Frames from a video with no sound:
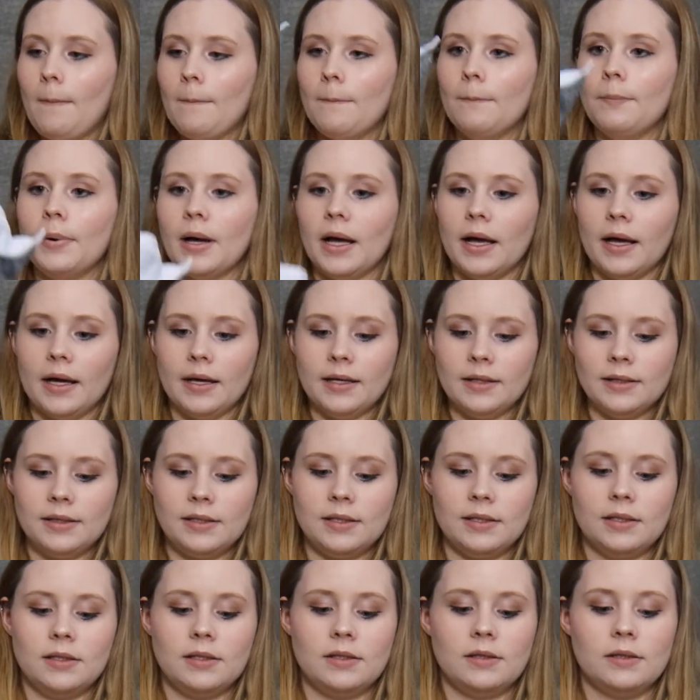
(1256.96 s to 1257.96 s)

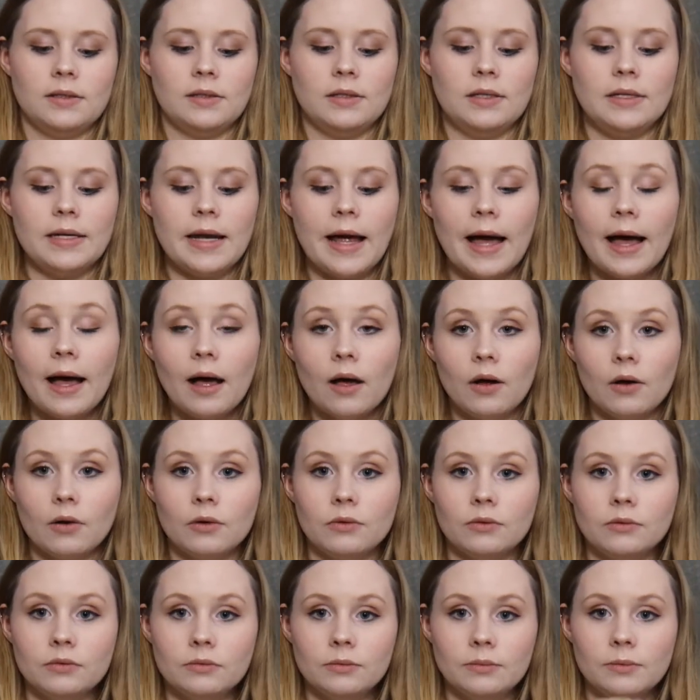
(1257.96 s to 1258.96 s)
But
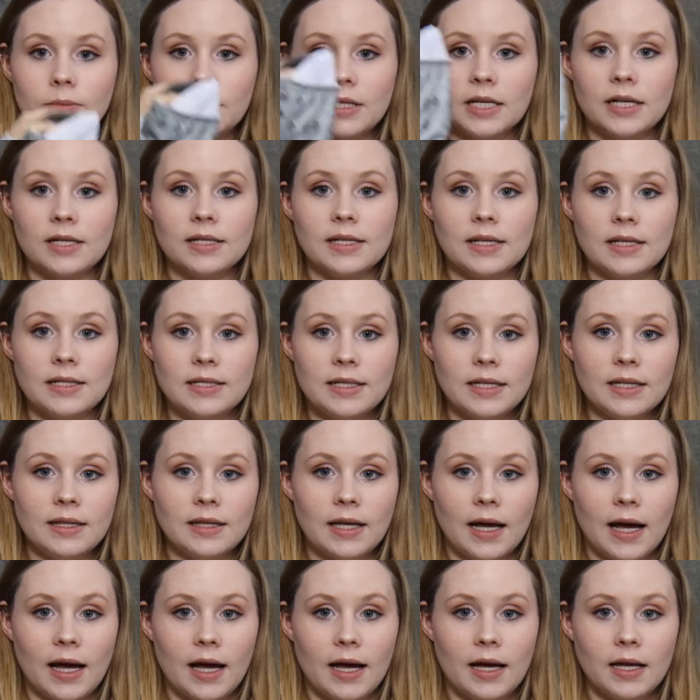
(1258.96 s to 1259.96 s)
now, because I did
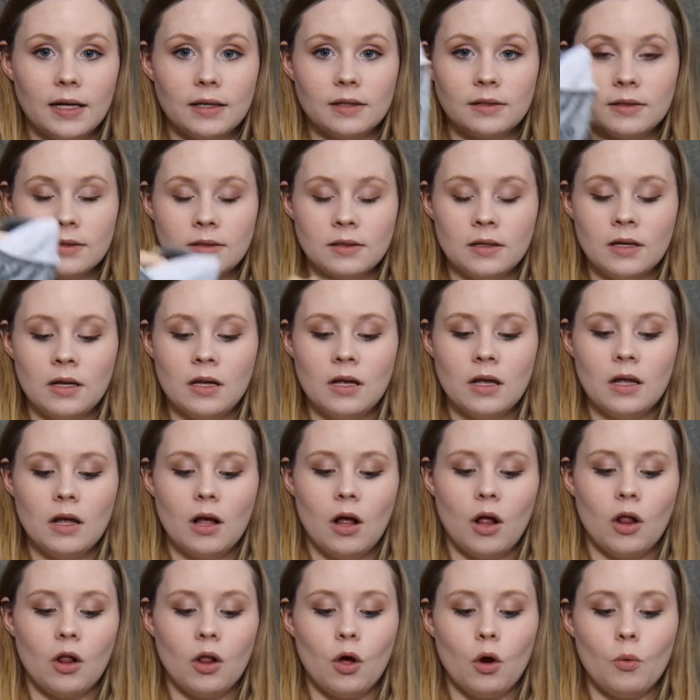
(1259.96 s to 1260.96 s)
that,
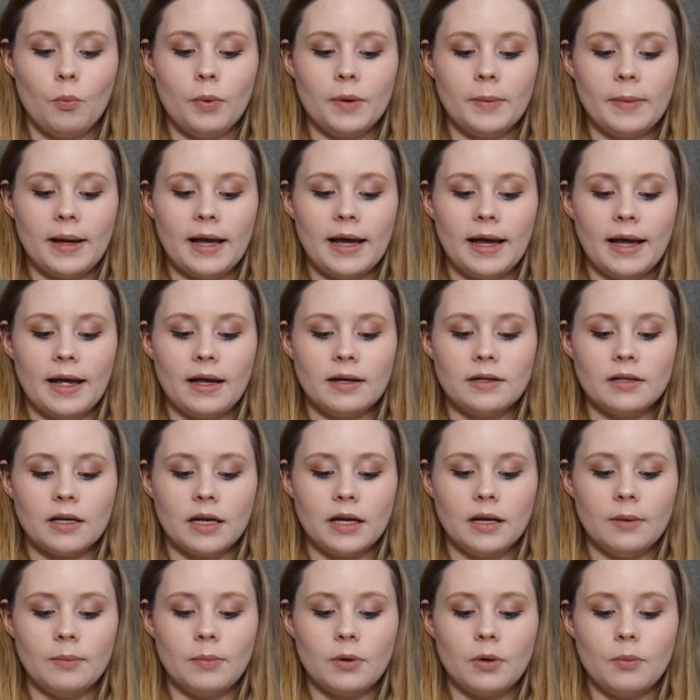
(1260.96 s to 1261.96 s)
I'll open my hand
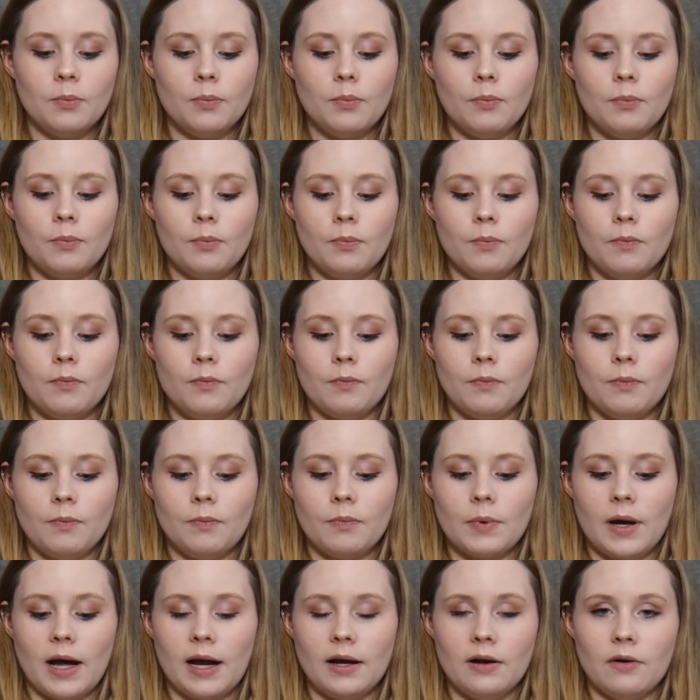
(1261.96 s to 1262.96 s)
up,
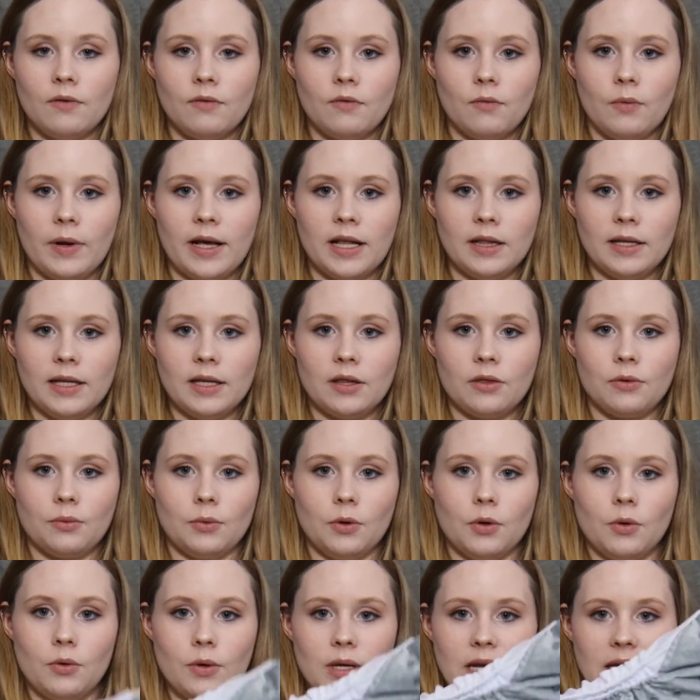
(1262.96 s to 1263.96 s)
kind of wiggle it
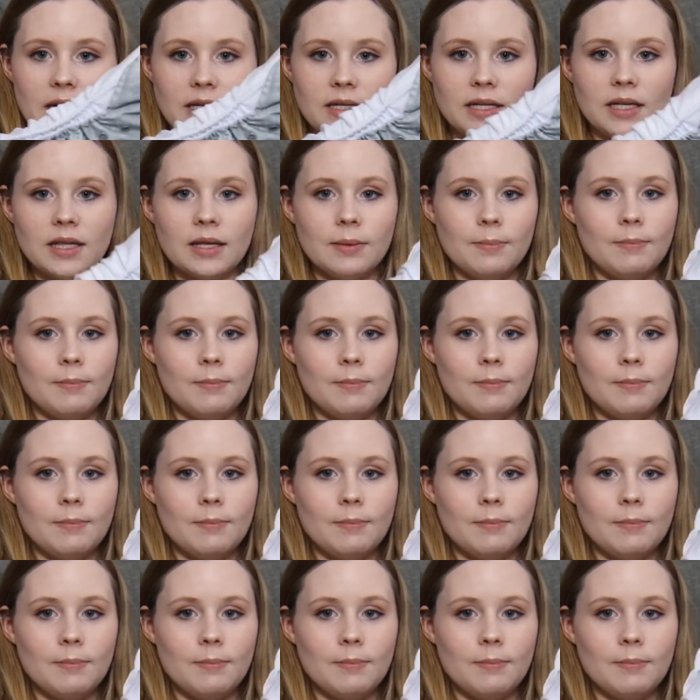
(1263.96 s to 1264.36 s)
through into the